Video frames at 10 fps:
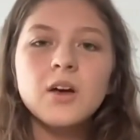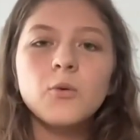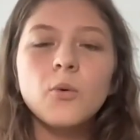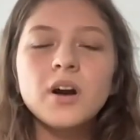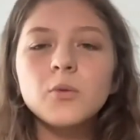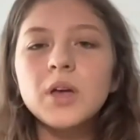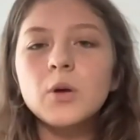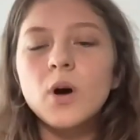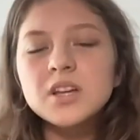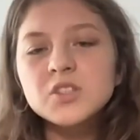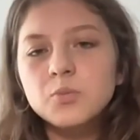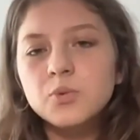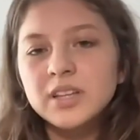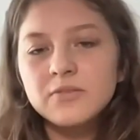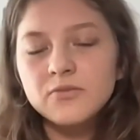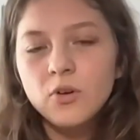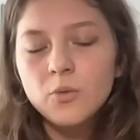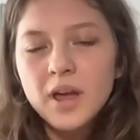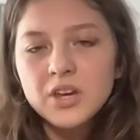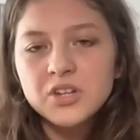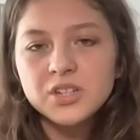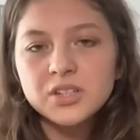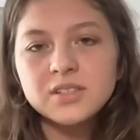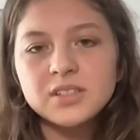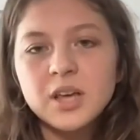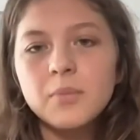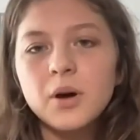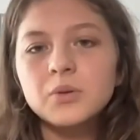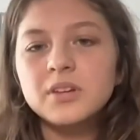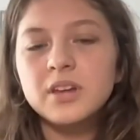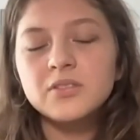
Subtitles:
where we widespread informations about